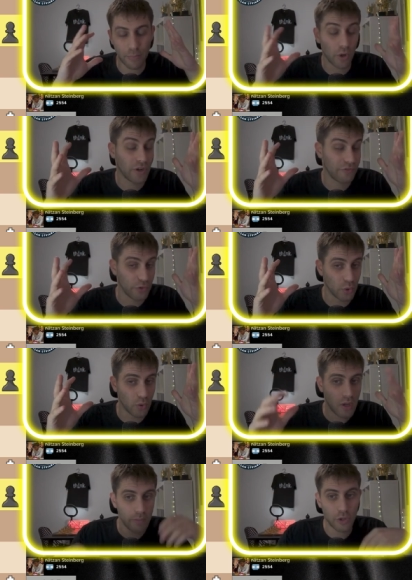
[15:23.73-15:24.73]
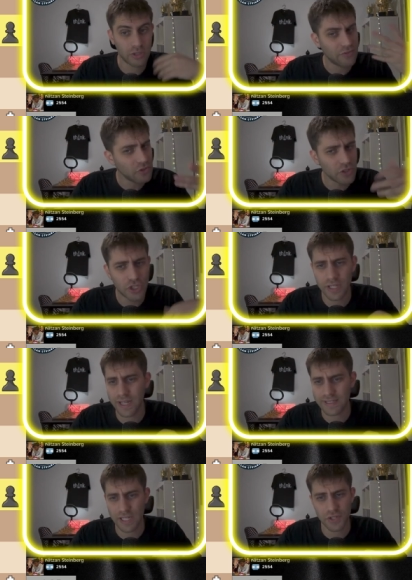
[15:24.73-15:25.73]
point of view because after g
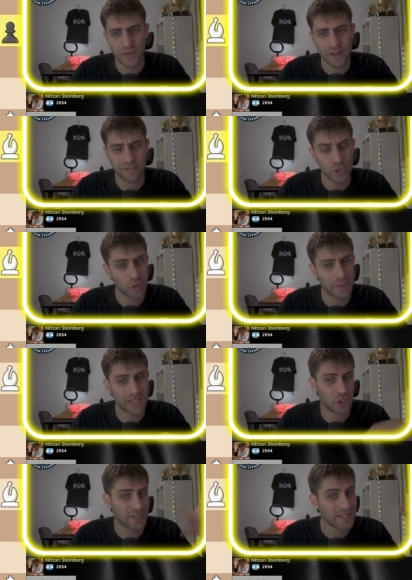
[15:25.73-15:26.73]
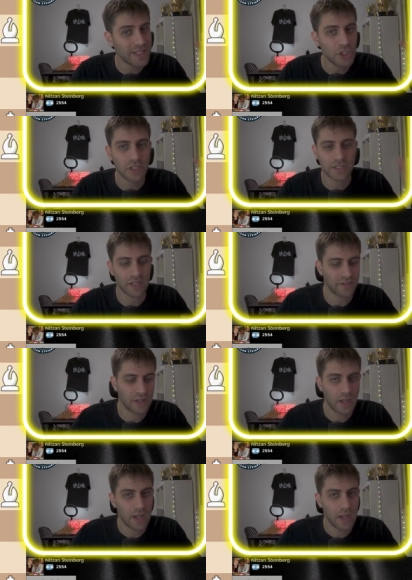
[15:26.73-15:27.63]
takes h5 bishop takes just king g7